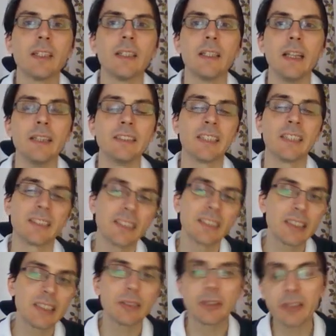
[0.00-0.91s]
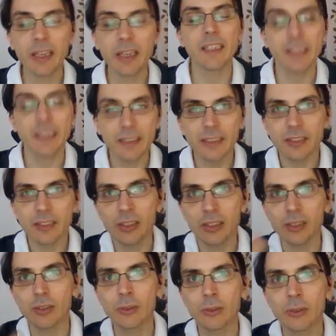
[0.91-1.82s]
I said, oh, okay.
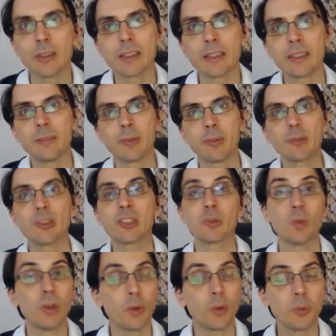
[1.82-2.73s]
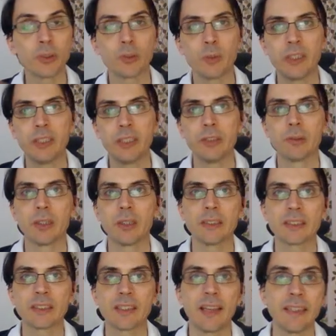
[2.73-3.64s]
So he published almost when he
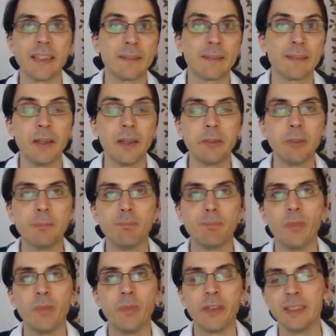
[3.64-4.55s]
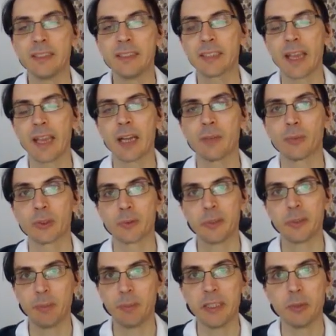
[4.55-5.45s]
was like very, his health was
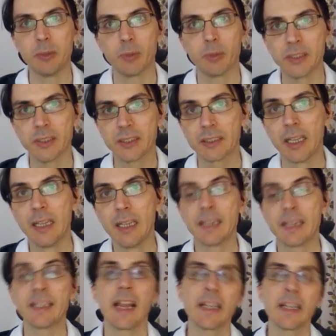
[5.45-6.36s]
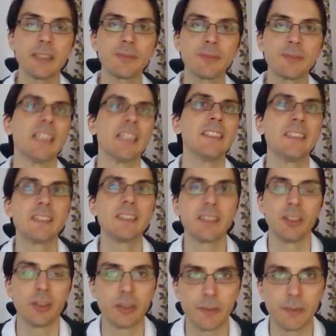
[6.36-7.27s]
very bad. He was an active scientist
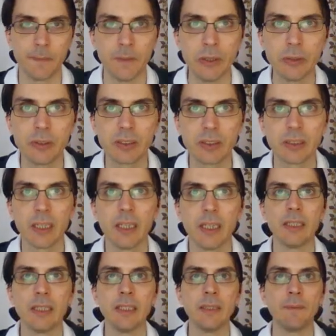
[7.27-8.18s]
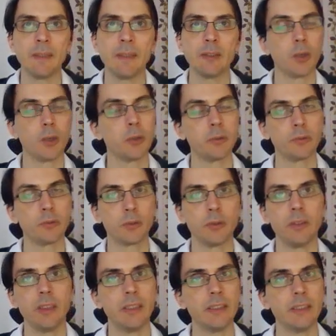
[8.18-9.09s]
in other fields even though
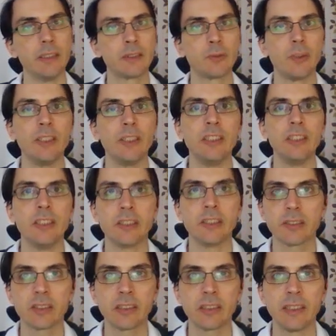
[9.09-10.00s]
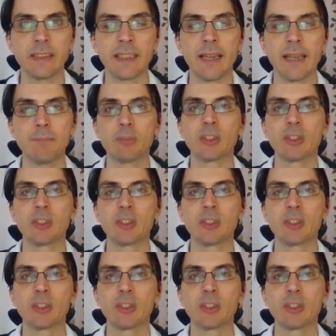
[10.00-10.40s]
during his 20 years he kept